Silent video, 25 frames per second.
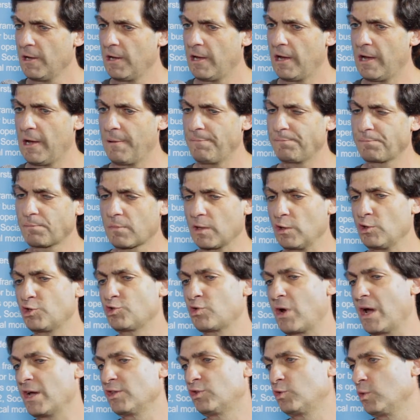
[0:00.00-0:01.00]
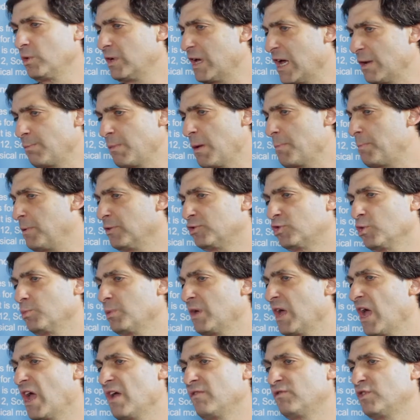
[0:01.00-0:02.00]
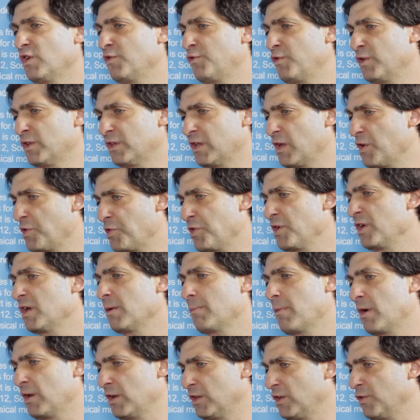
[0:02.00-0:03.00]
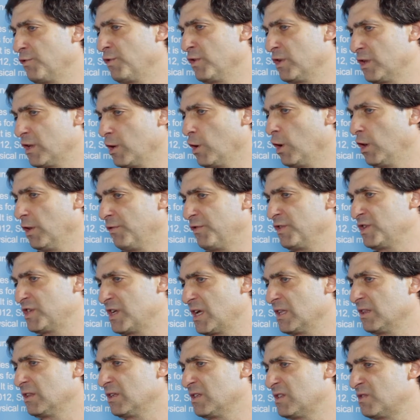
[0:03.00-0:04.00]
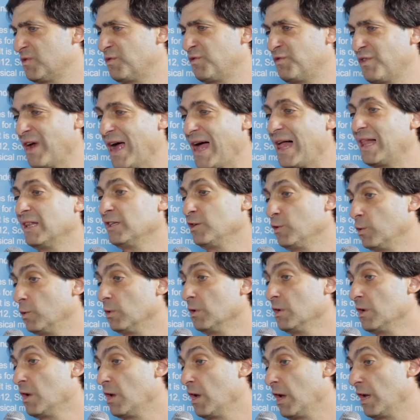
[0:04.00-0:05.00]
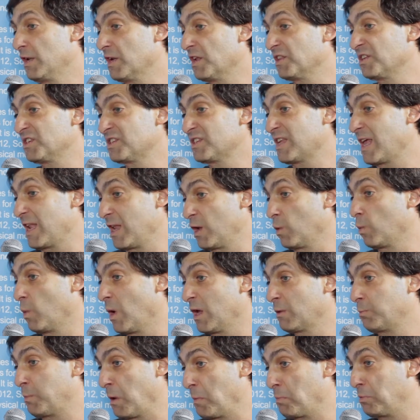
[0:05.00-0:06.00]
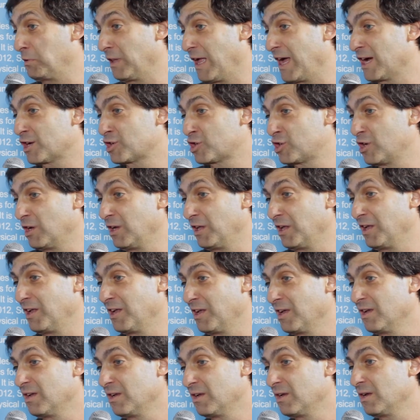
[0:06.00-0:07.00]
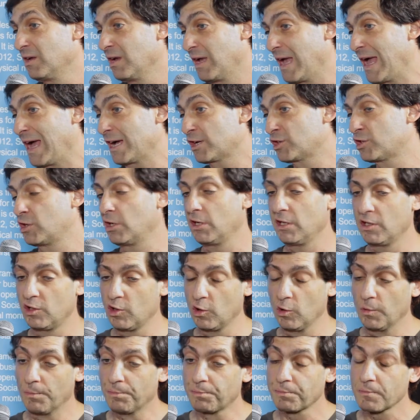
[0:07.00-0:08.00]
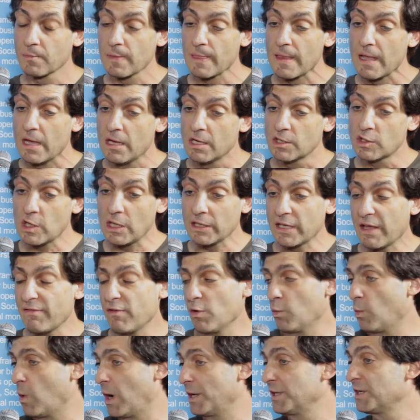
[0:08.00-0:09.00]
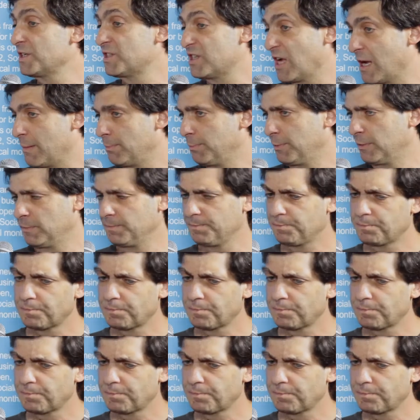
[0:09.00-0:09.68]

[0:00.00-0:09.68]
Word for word: um, you're trying to get people to behave differently, think about it differently, all of a sudden there's value in understanding what people actually, actually do. So I'll give you one example.